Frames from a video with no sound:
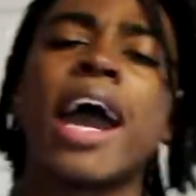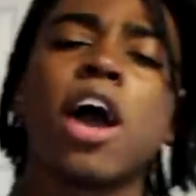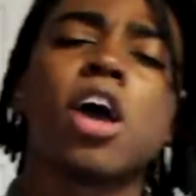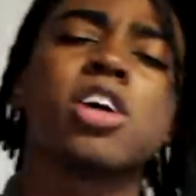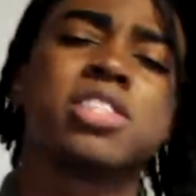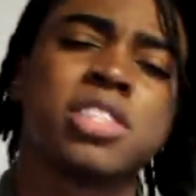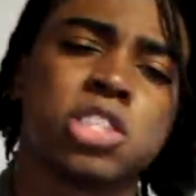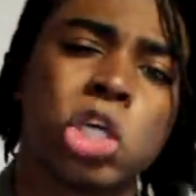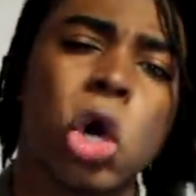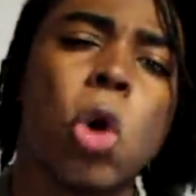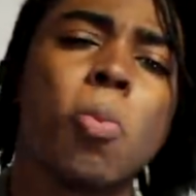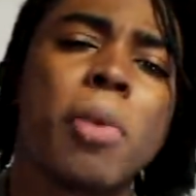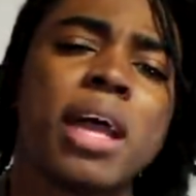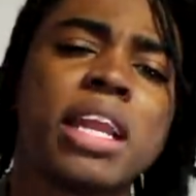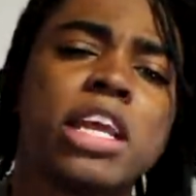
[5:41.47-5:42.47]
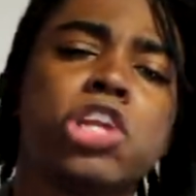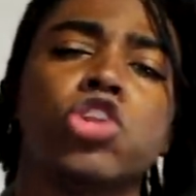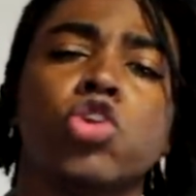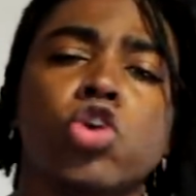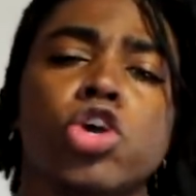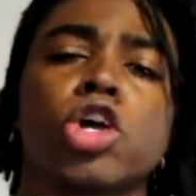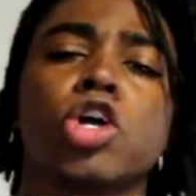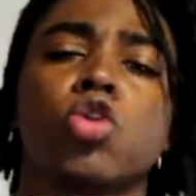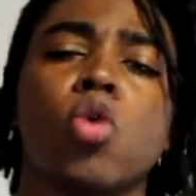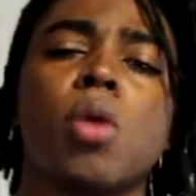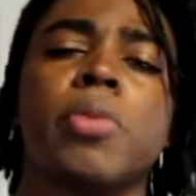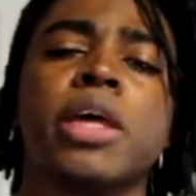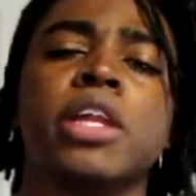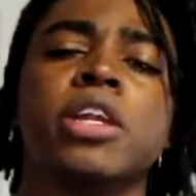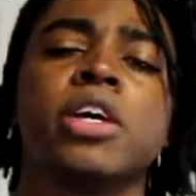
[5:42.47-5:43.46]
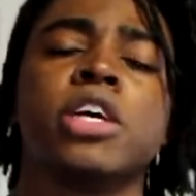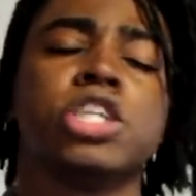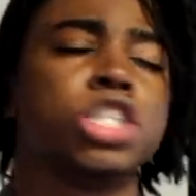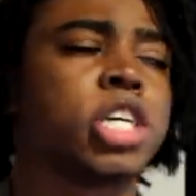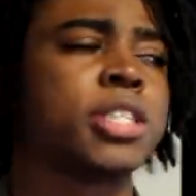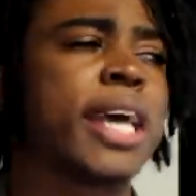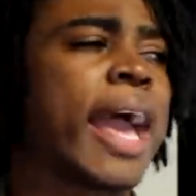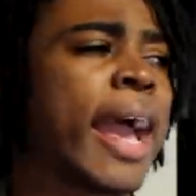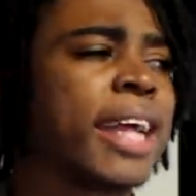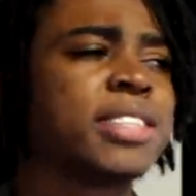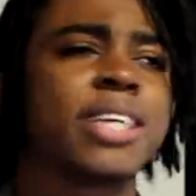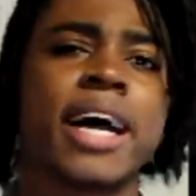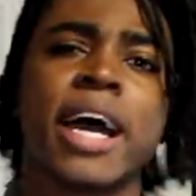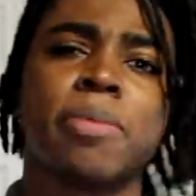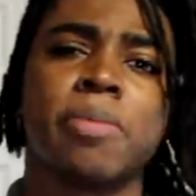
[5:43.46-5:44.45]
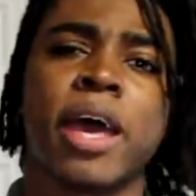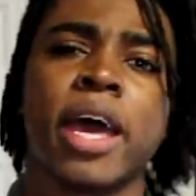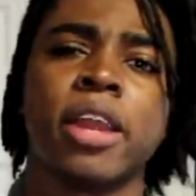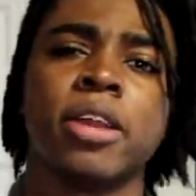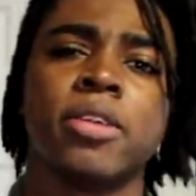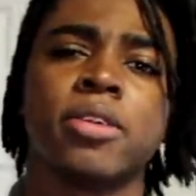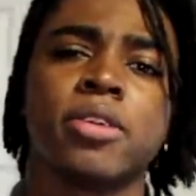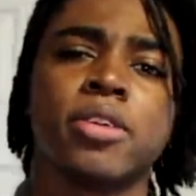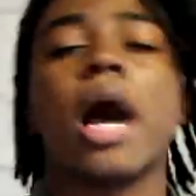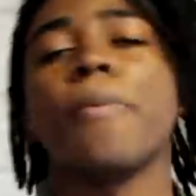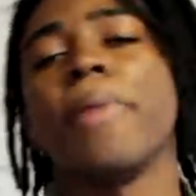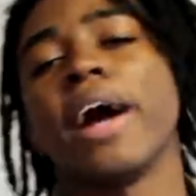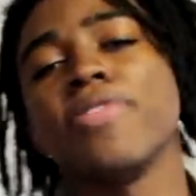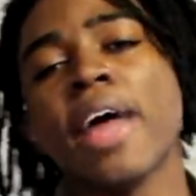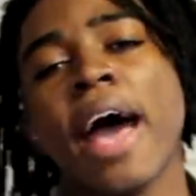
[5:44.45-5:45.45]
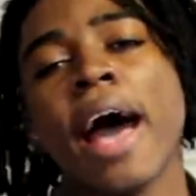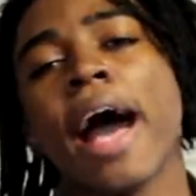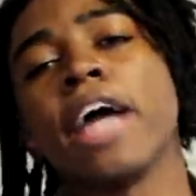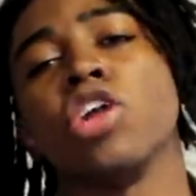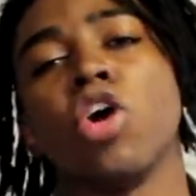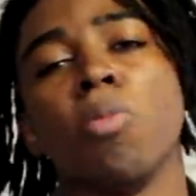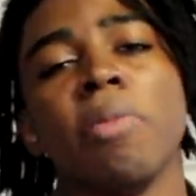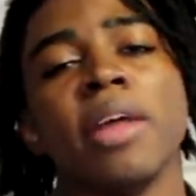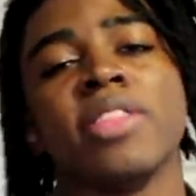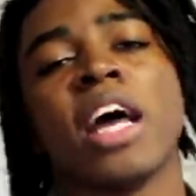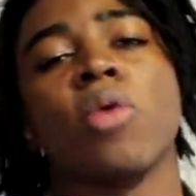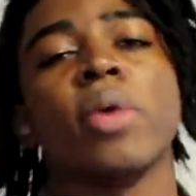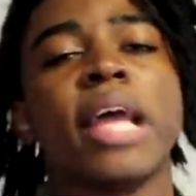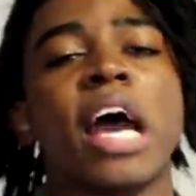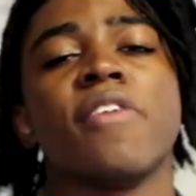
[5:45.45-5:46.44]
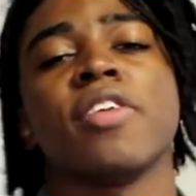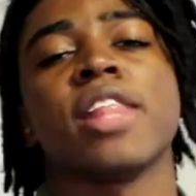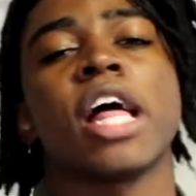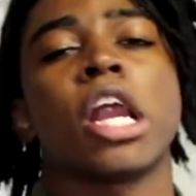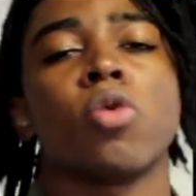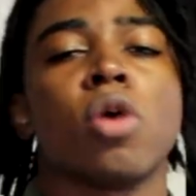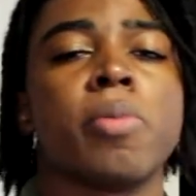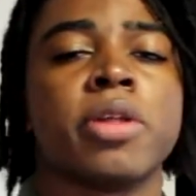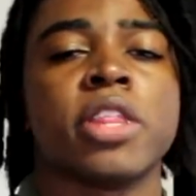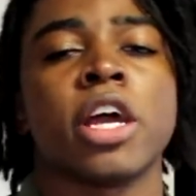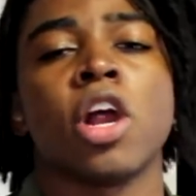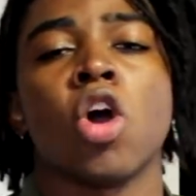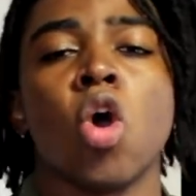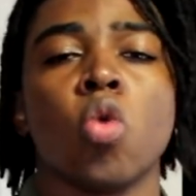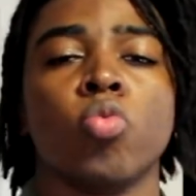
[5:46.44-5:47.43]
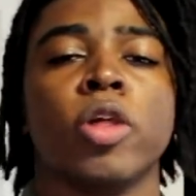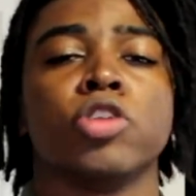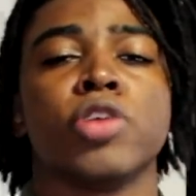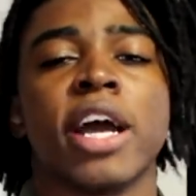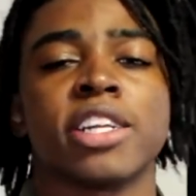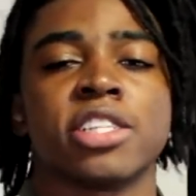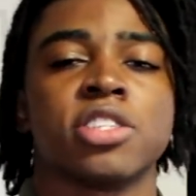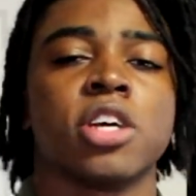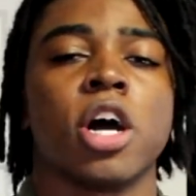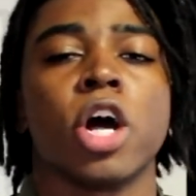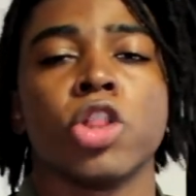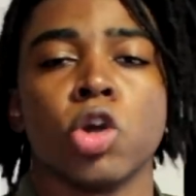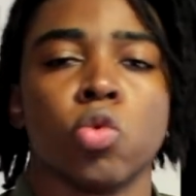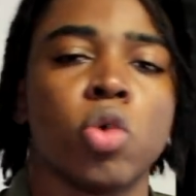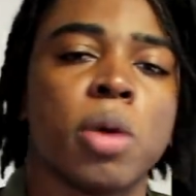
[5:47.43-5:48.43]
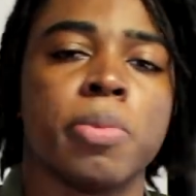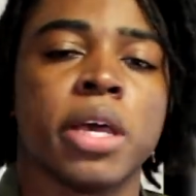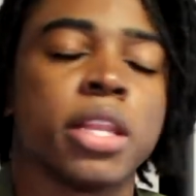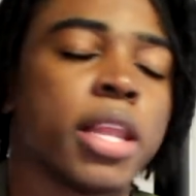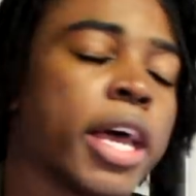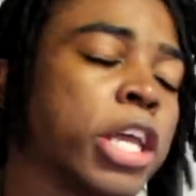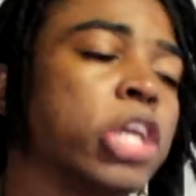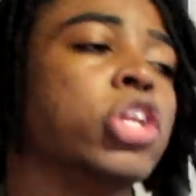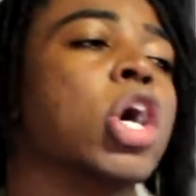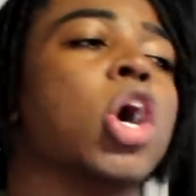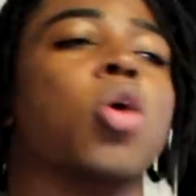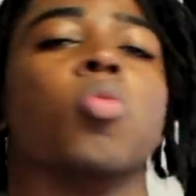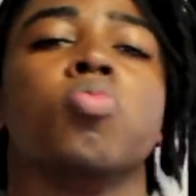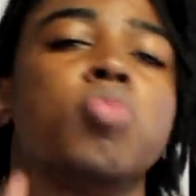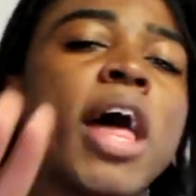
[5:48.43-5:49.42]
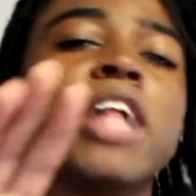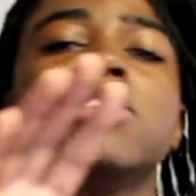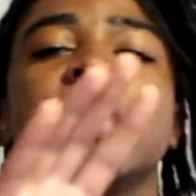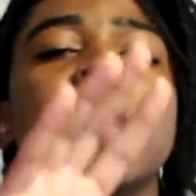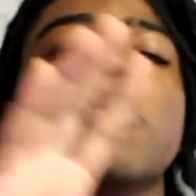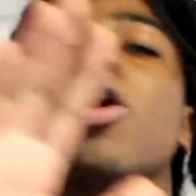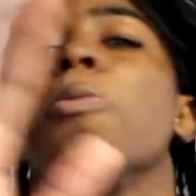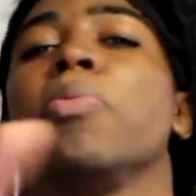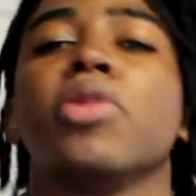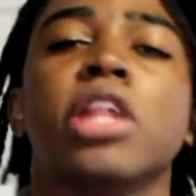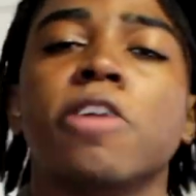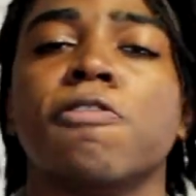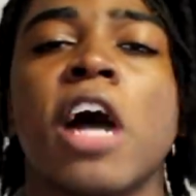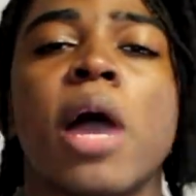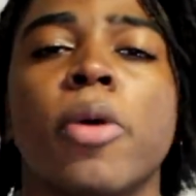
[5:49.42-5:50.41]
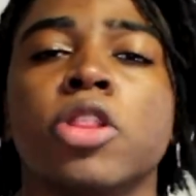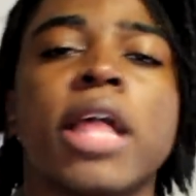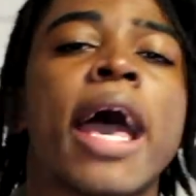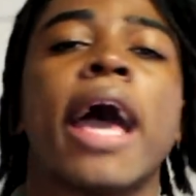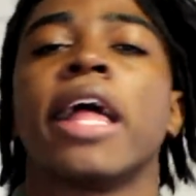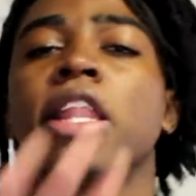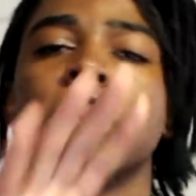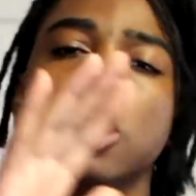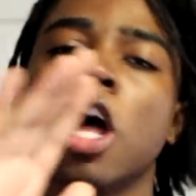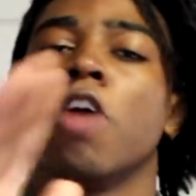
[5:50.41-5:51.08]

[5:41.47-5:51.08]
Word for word: Why are so many New York women just anti-men? Now by that, I don't mean that we have a lot of women that are only attracted to other women. Like, you know, that's, I'm completely fine with that.